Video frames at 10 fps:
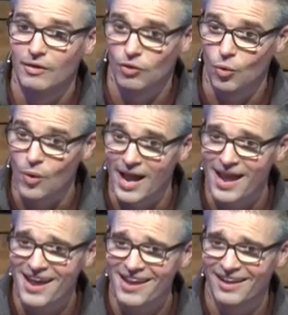the
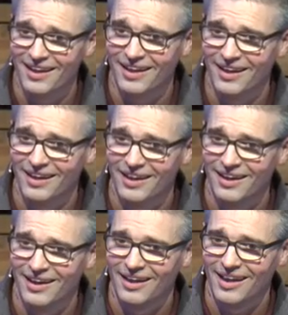way,
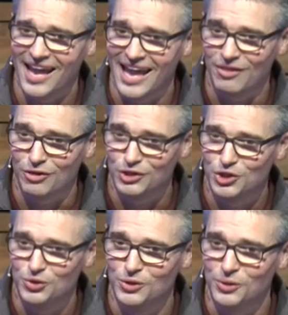and the
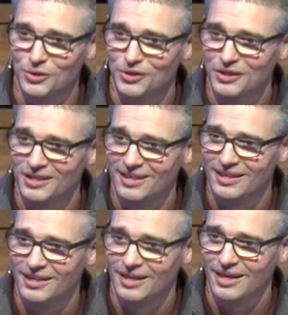truth
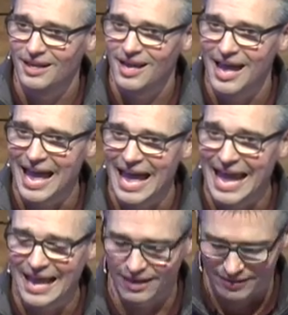
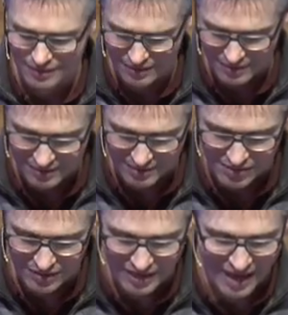and
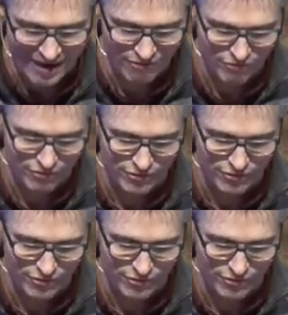the life.